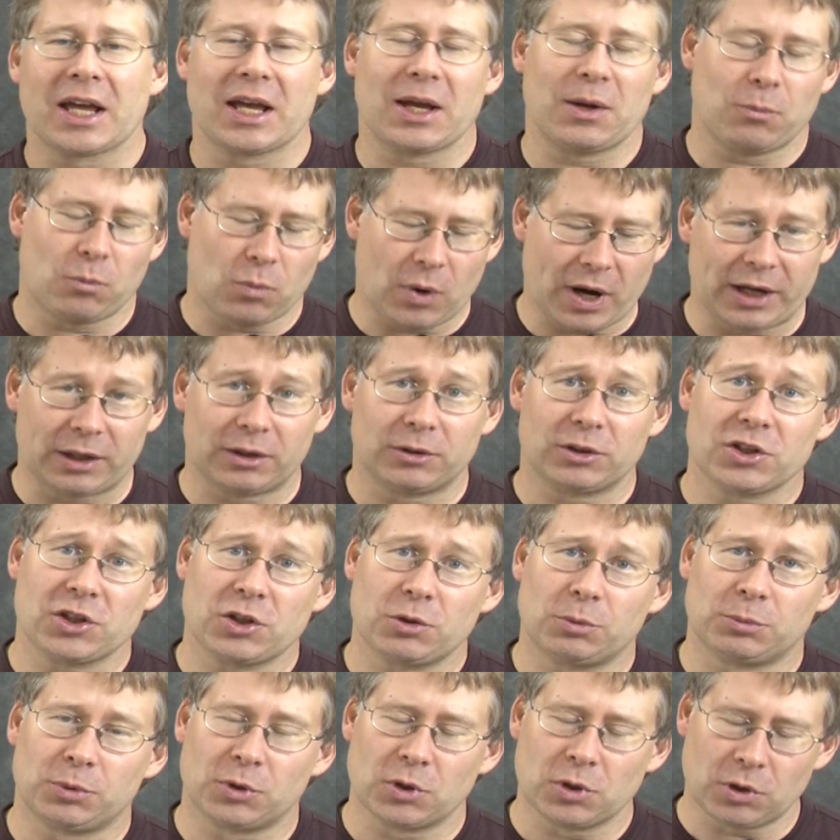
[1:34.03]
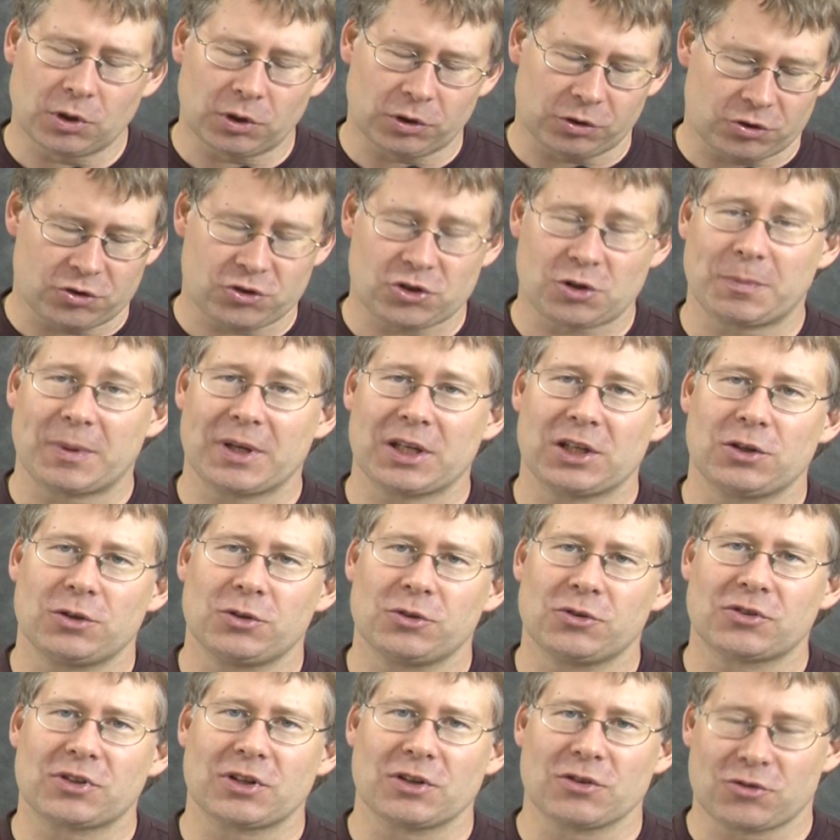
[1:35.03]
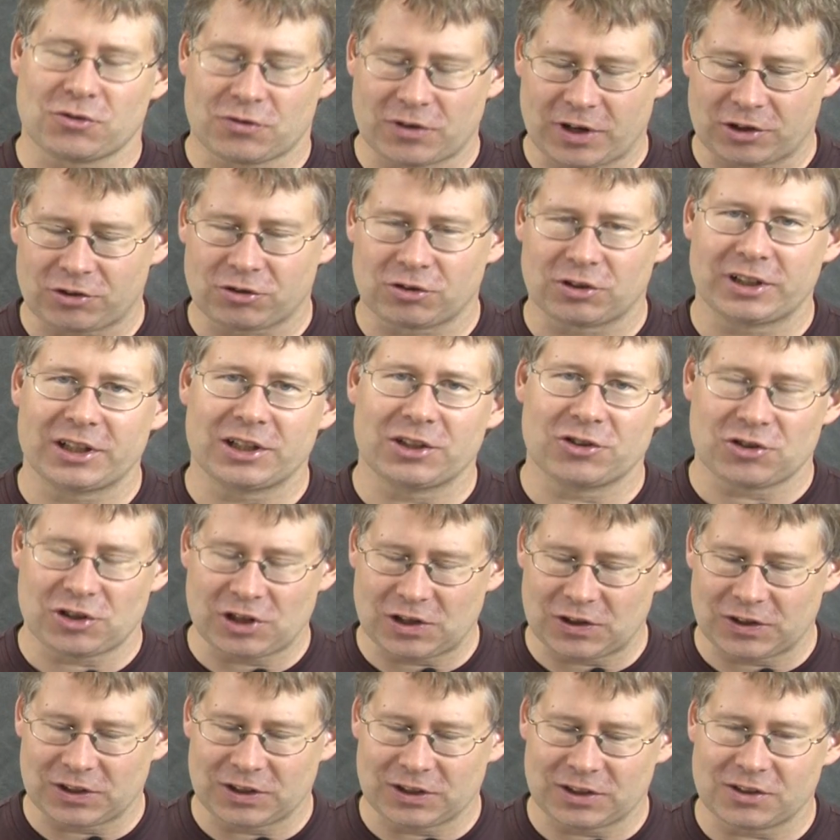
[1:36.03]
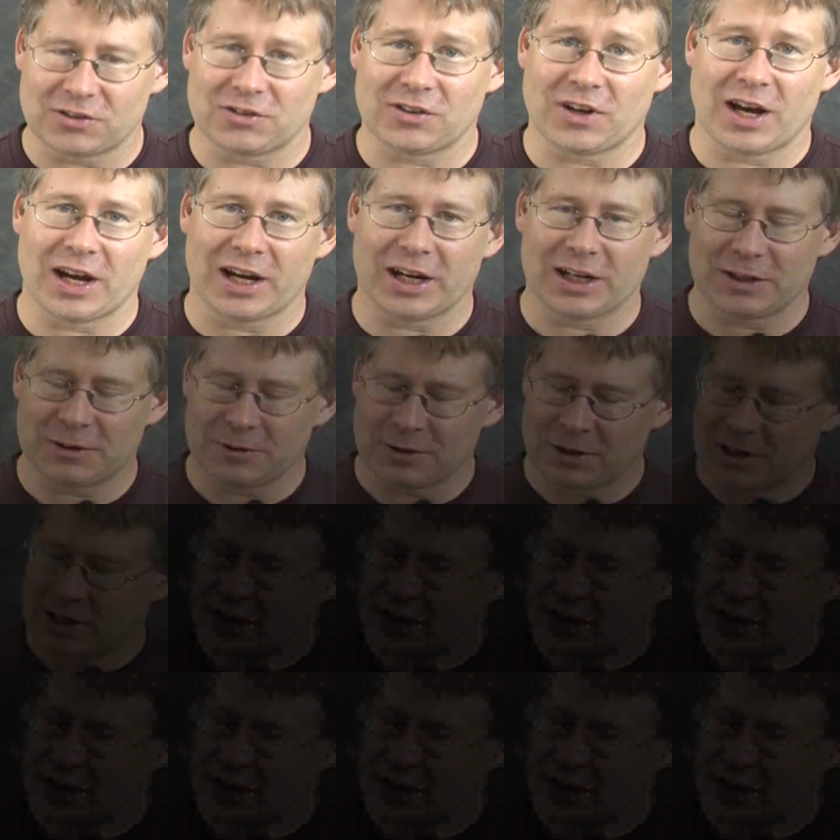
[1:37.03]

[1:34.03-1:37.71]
and what rules should be used in structural engineering design.